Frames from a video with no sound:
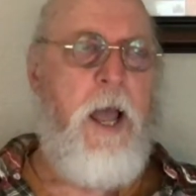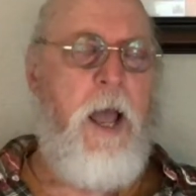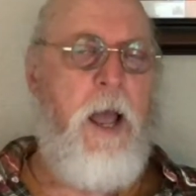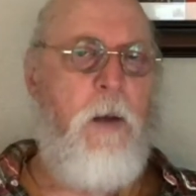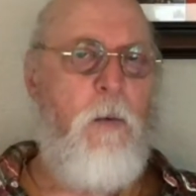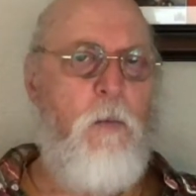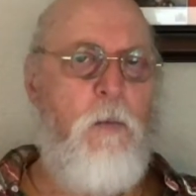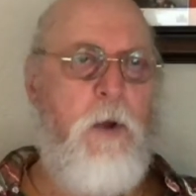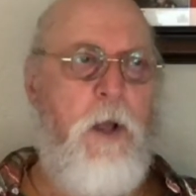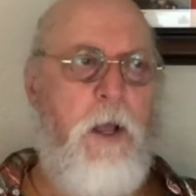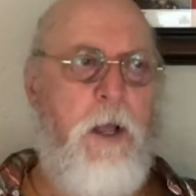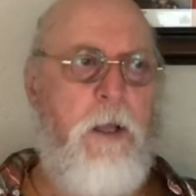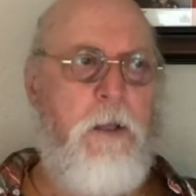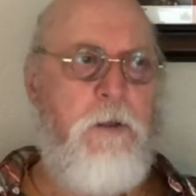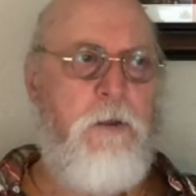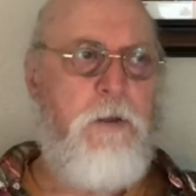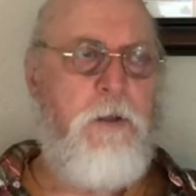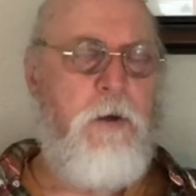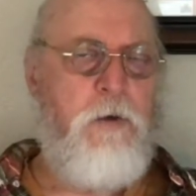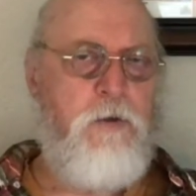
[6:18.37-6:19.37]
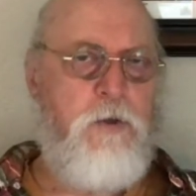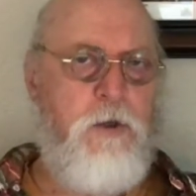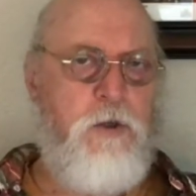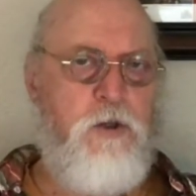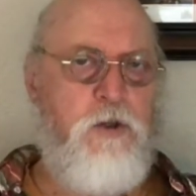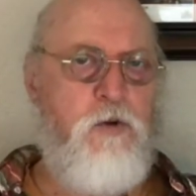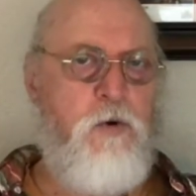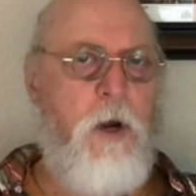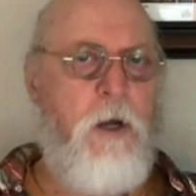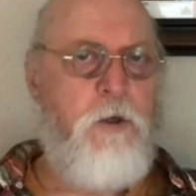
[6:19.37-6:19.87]
and there's a
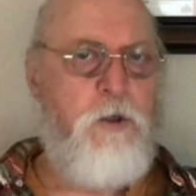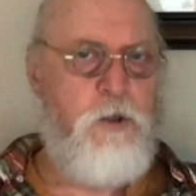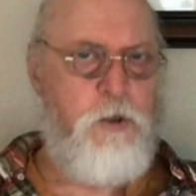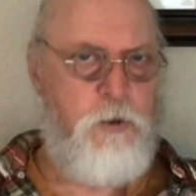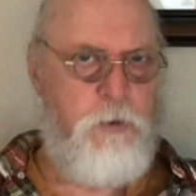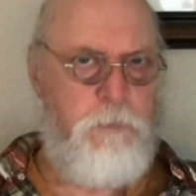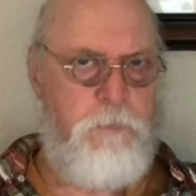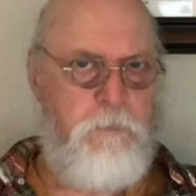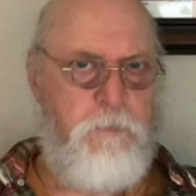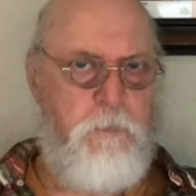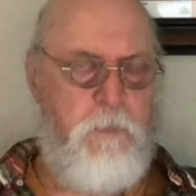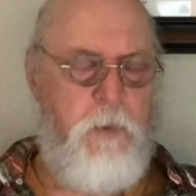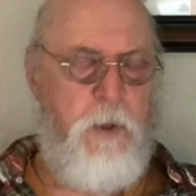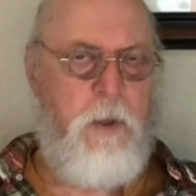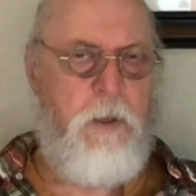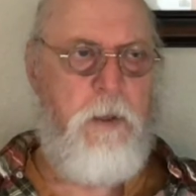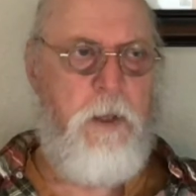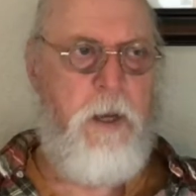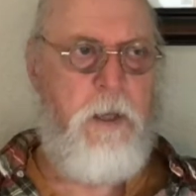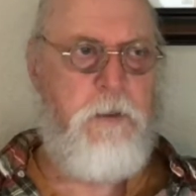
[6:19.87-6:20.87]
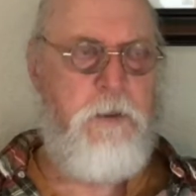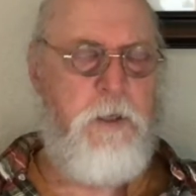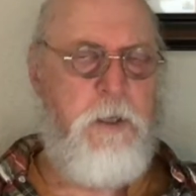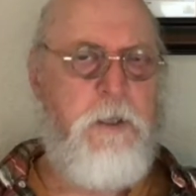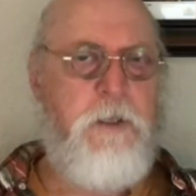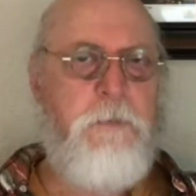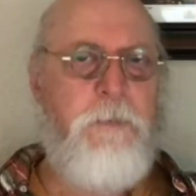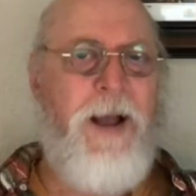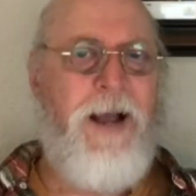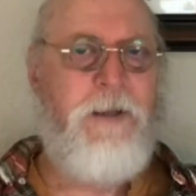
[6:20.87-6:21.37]
structure that's
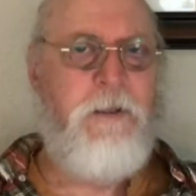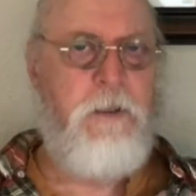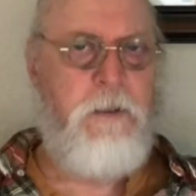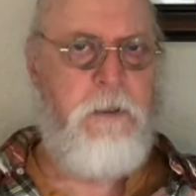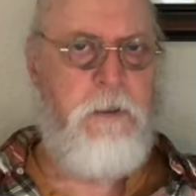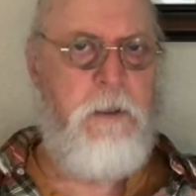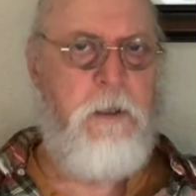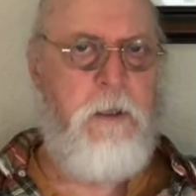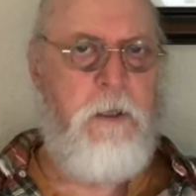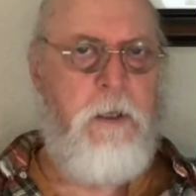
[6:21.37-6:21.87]
expected